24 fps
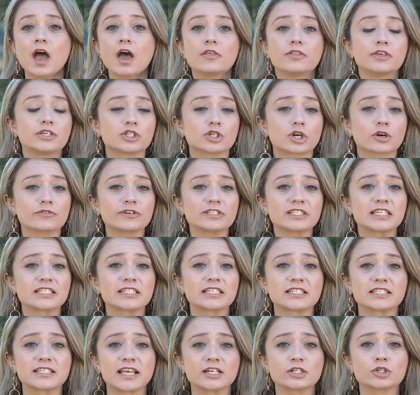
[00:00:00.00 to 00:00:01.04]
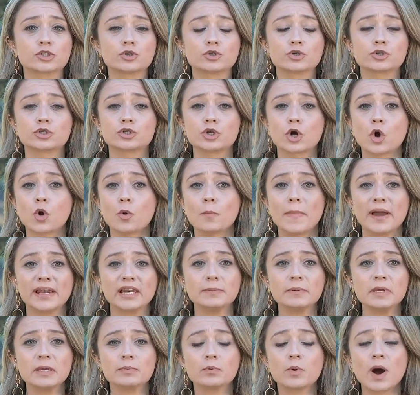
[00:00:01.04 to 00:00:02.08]
the service is essential, so many
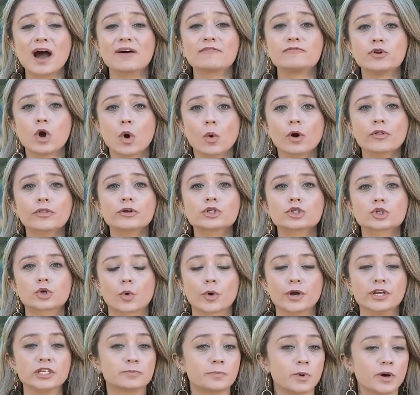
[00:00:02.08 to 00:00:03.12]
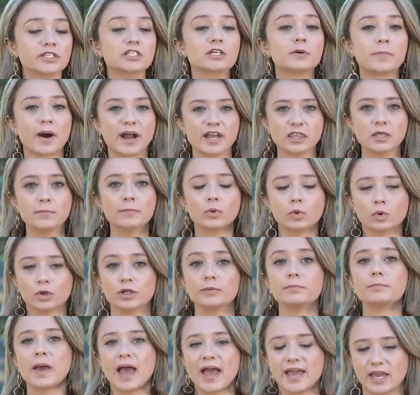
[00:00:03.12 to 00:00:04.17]
people have no other choice but to bite the bullet
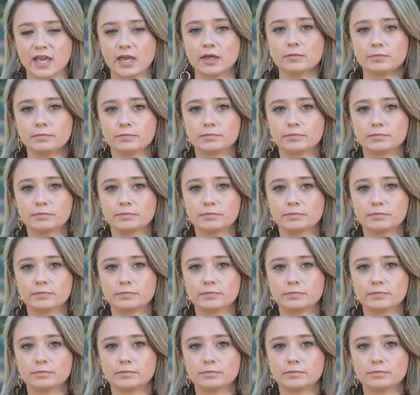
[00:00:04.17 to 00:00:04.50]
and pay it.